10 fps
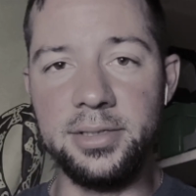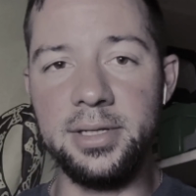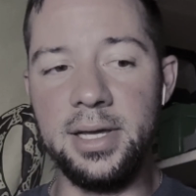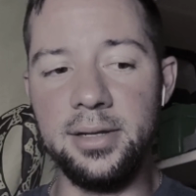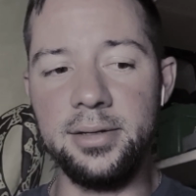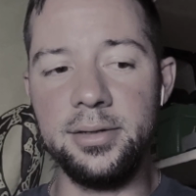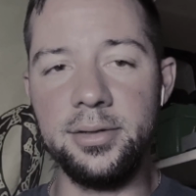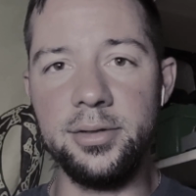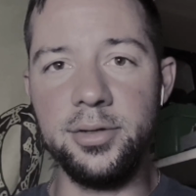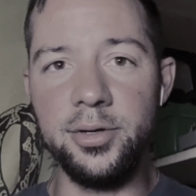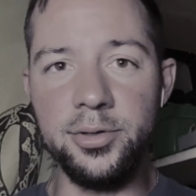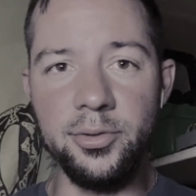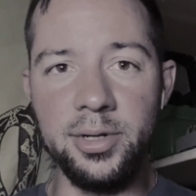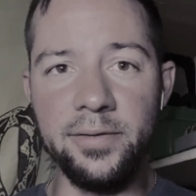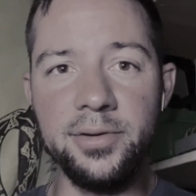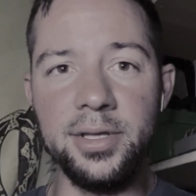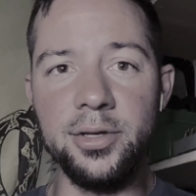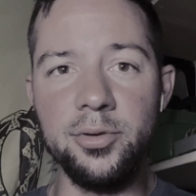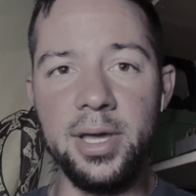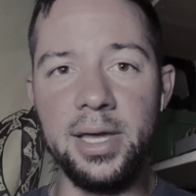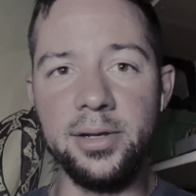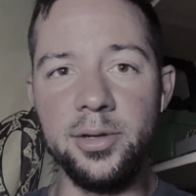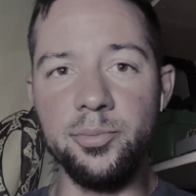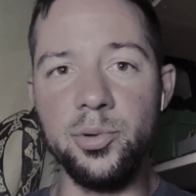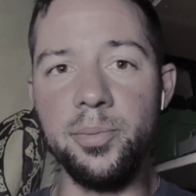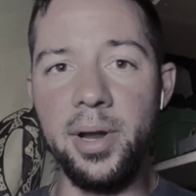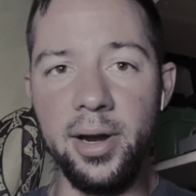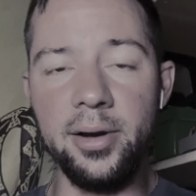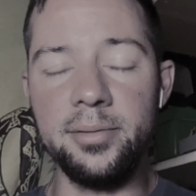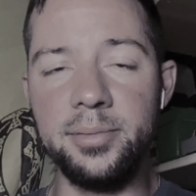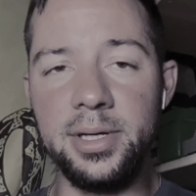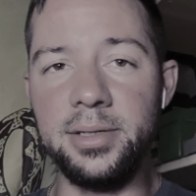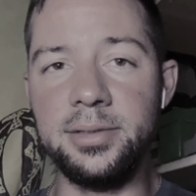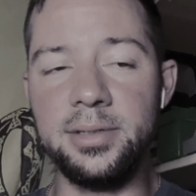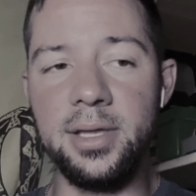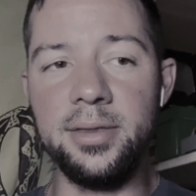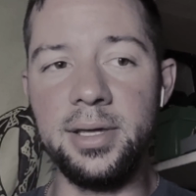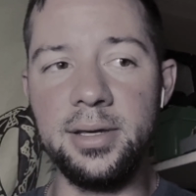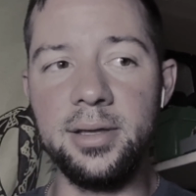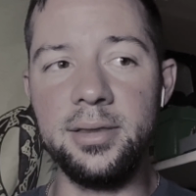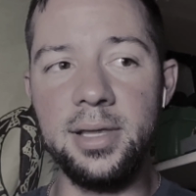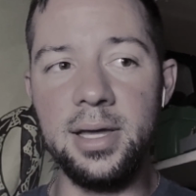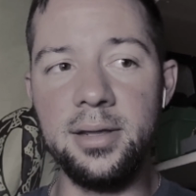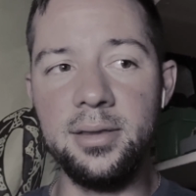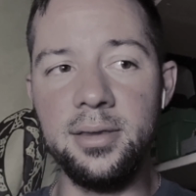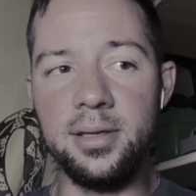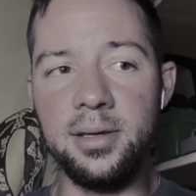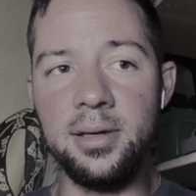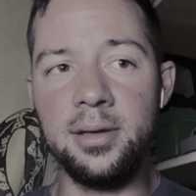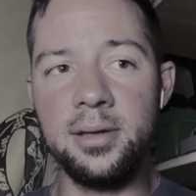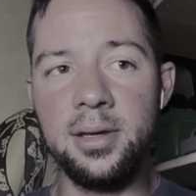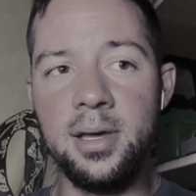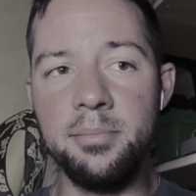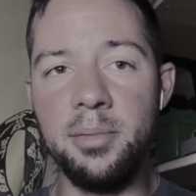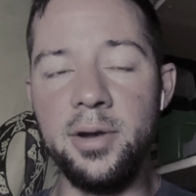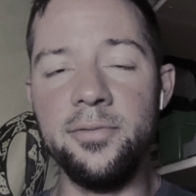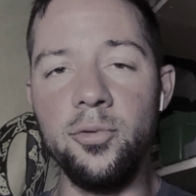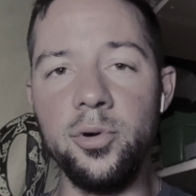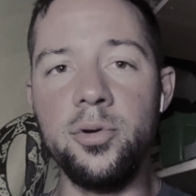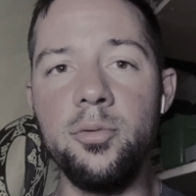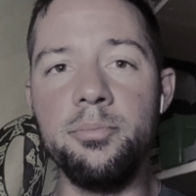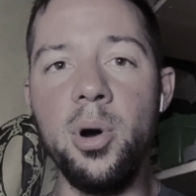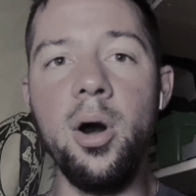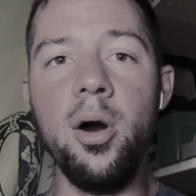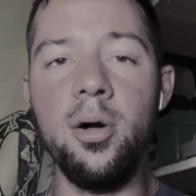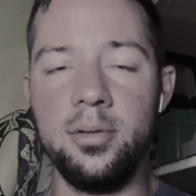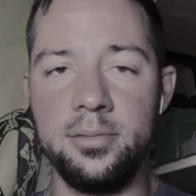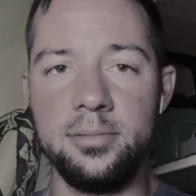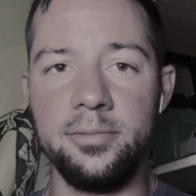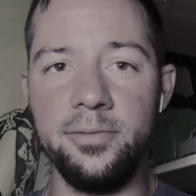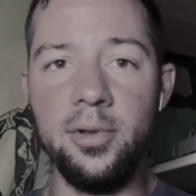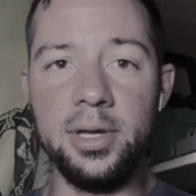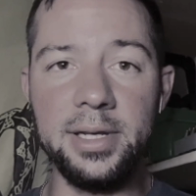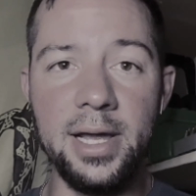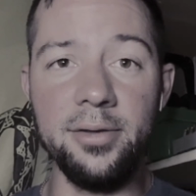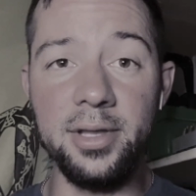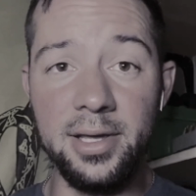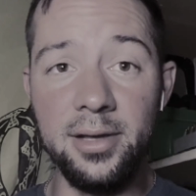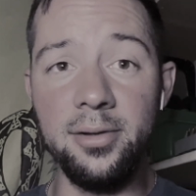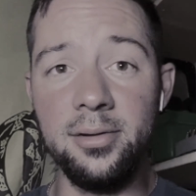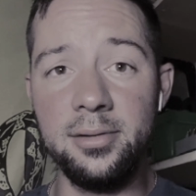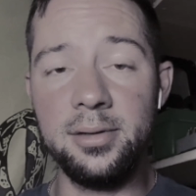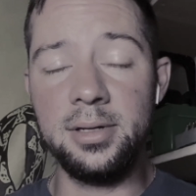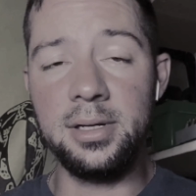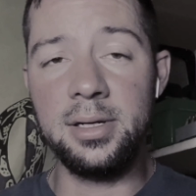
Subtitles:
matters is that you're doing everything you can to prepare, because I think that the metaphorical ball falling down the hill,